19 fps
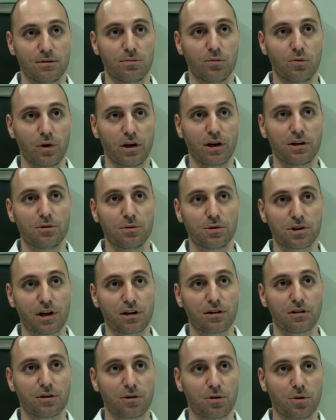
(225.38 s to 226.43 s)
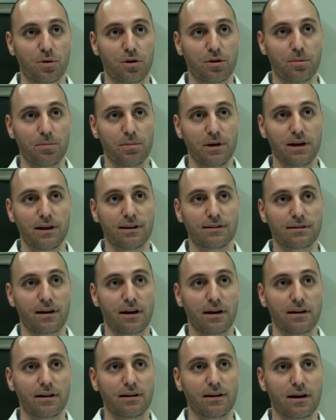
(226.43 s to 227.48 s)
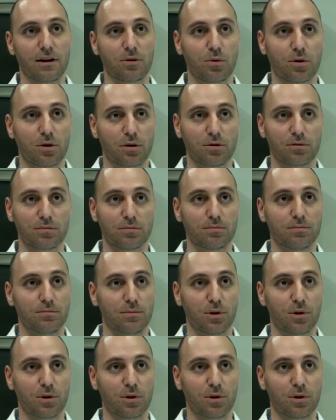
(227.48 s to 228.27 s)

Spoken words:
when I do general orthopedics, I work on